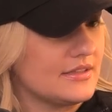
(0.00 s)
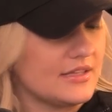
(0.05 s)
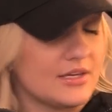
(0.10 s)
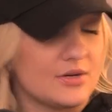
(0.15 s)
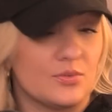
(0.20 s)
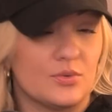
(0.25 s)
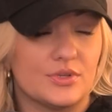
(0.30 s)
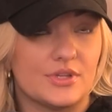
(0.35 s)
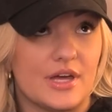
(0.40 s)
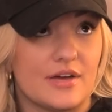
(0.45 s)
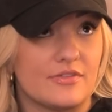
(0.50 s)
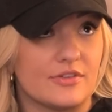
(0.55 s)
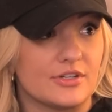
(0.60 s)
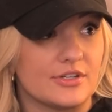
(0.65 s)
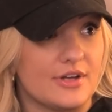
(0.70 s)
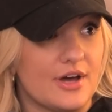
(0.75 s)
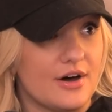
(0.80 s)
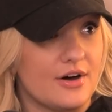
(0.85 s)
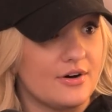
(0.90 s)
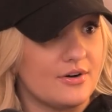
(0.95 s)
Like, we'll
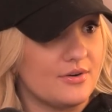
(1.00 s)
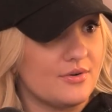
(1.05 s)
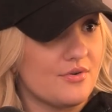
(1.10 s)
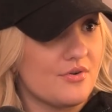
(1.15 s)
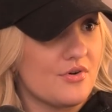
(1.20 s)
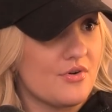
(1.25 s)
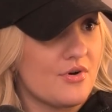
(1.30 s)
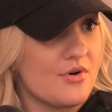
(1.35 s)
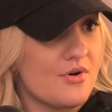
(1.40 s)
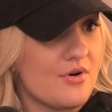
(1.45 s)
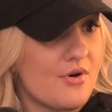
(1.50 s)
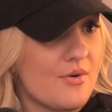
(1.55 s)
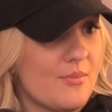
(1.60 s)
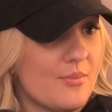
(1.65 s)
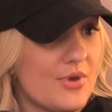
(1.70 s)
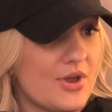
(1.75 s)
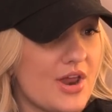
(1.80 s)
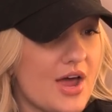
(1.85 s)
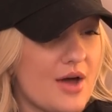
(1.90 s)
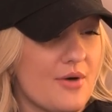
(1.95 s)
never know,
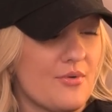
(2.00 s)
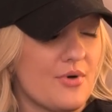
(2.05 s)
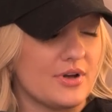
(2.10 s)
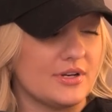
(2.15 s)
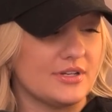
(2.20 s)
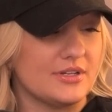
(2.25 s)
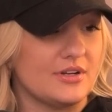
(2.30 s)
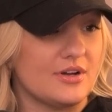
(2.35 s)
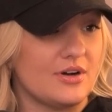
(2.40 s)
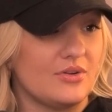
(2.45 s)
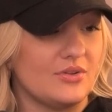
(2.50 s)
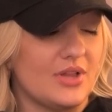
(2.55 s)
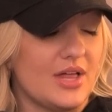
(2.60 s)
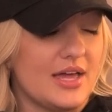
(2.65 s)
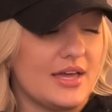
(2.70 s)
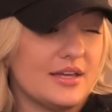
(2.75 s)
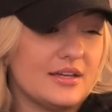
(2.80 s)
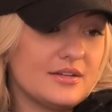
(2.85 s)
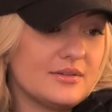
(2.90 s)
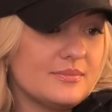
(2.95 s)
but I want to know
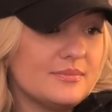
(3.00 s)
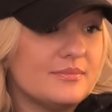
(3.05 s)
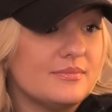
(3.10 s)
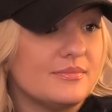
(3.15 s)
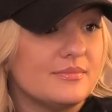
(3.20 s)
like